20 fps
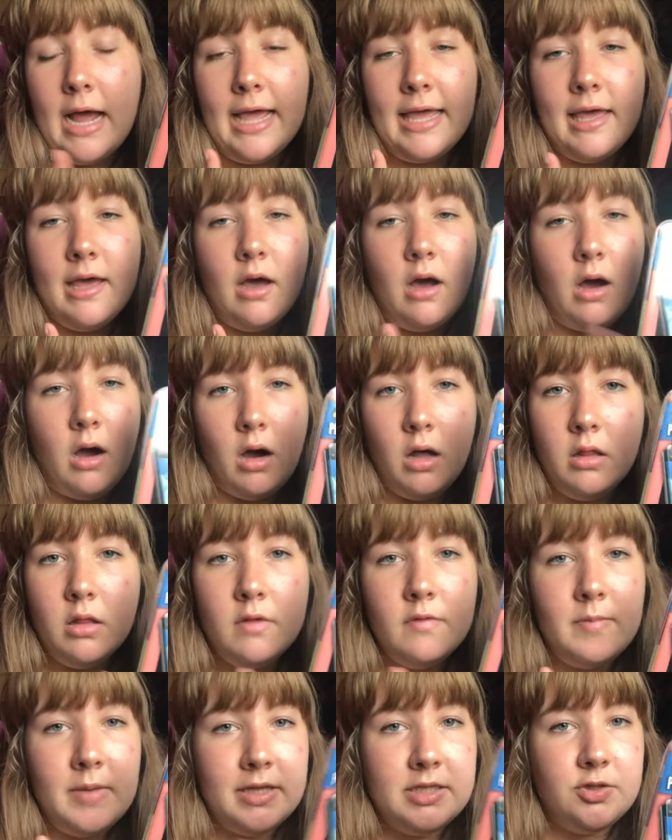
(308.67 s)
I get all
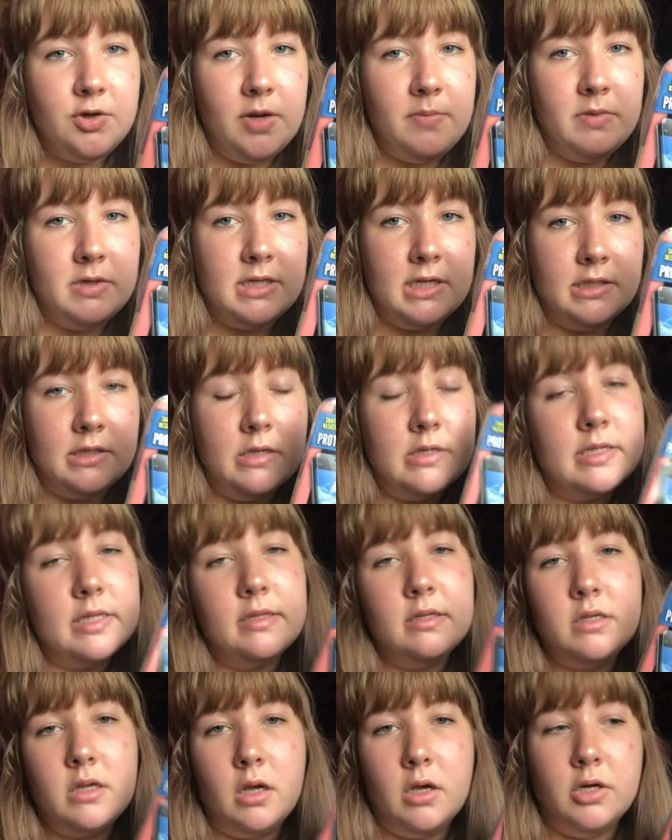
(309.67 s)
of my screen protectors at
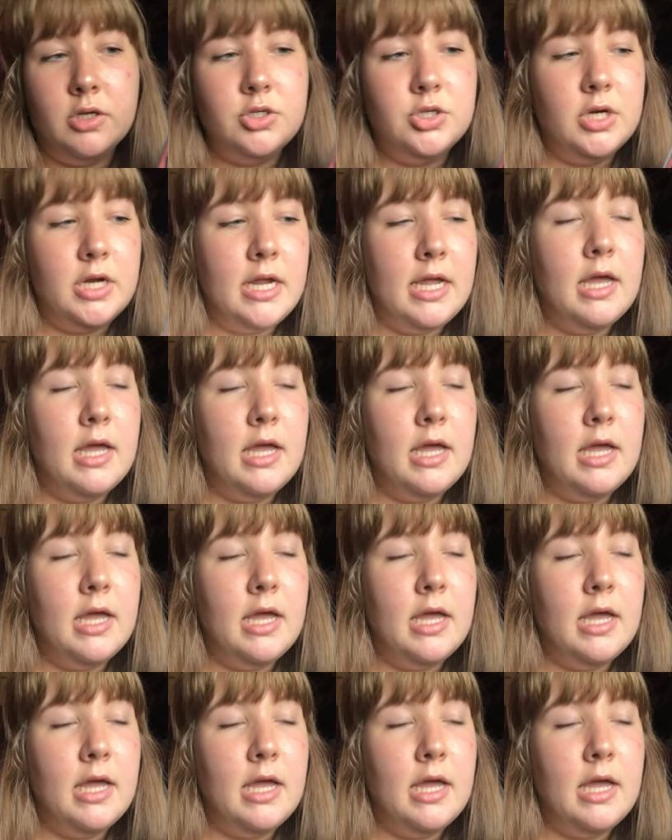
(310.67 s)
the Dollar Tree.